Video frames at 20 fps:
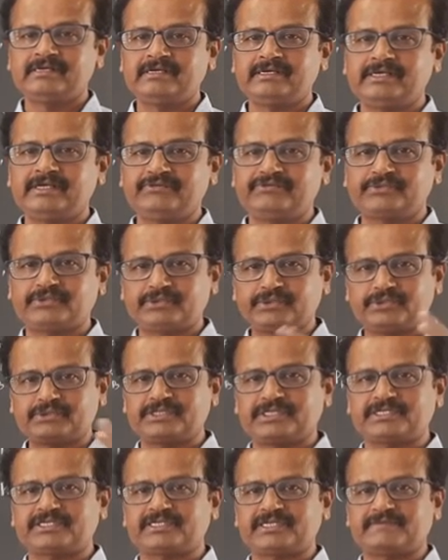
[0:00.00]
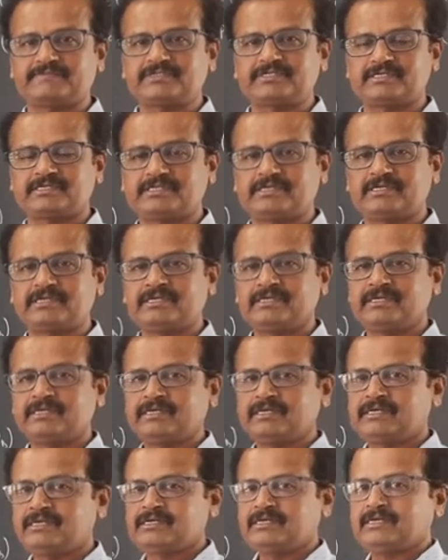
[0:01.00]
If two systems
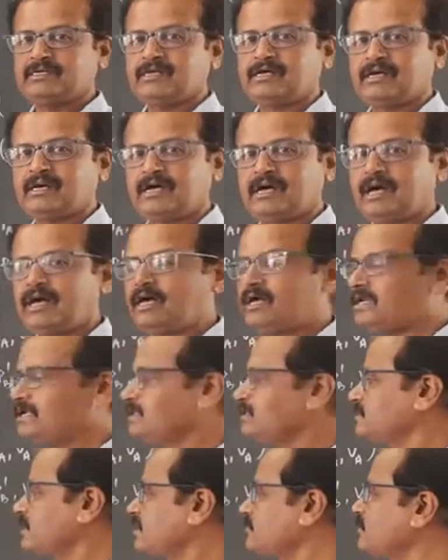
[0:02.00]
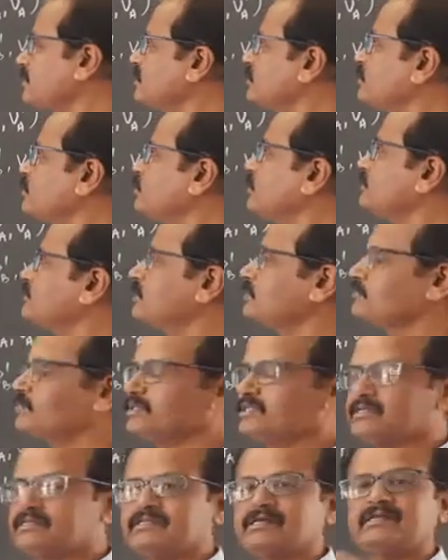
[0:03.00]
are in thermal equilibrium
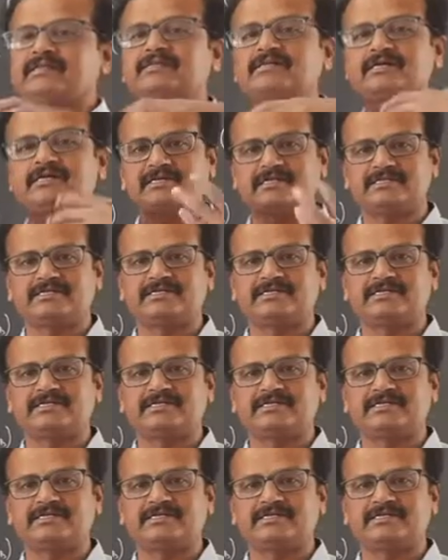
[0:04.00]
with the third